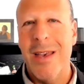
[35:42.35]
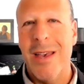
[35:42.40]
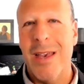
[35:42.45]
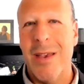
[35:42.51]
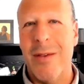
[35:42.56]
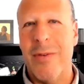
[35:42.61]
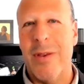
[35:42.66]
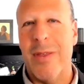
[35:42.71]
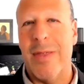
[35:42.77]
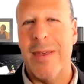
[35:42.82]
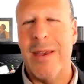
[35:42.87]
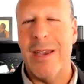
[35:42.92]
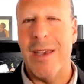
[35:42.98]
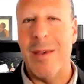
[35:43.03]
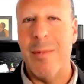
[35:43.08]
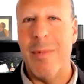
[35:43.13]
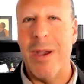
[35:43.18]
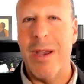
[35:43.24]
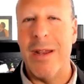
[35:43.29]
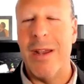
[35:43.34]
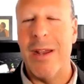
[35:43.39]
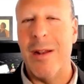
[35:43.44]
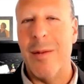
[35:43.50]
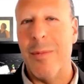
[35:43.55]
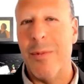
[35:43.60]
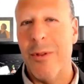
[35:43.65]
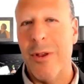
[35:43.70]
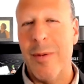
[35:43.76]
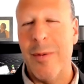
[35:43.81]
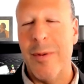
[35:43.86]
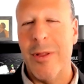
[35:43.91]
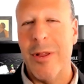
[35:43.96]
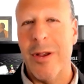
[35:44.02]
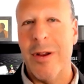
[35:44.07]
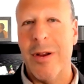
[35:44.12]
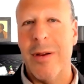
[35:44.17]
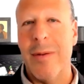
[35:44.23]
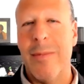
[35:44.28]
If you think you might need an employment
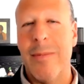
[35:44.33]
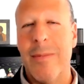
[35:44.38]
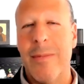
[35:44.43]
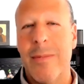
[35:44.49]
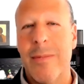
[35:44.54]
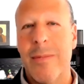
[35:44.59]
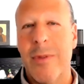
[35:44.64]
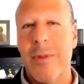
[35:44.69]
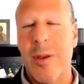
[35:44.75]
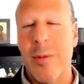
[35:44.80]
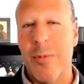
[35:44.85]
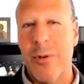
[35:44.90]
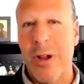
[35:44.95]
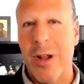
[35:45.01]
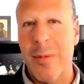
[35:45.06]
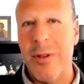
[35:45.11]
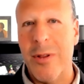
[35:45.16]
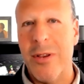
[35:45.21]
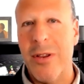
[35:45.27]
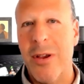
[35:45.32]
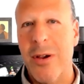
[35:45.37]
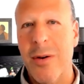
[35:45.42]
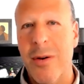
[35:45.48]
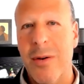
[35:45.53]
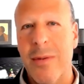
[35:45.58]
lawyer, you probably do.